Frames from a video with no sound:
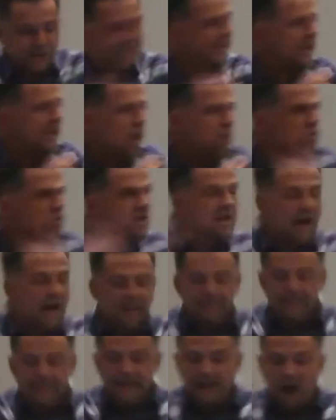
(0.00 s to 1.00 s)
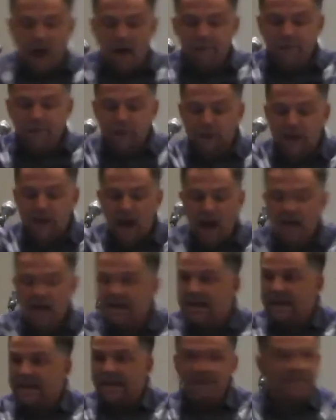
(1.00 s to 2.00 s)
that know nothing of your God,
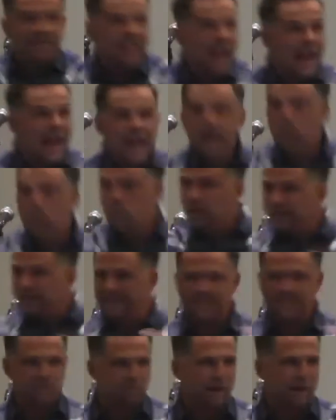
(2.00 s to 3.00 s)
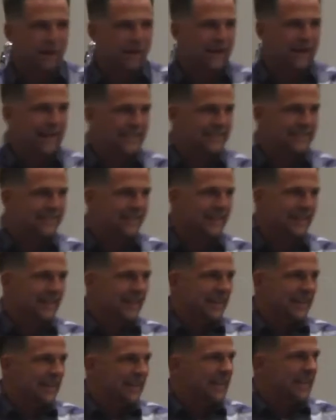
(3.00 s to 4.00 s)
they will experience
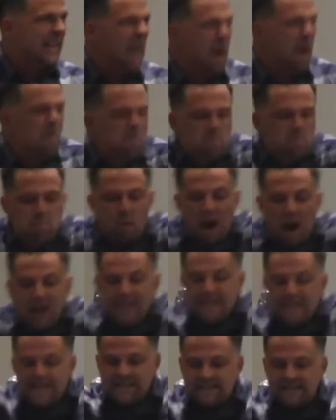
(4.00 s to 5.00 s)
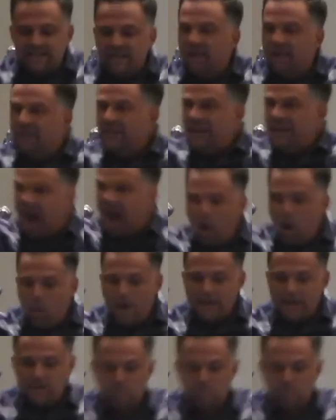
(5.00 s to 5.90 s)
the abundance of Yahweh's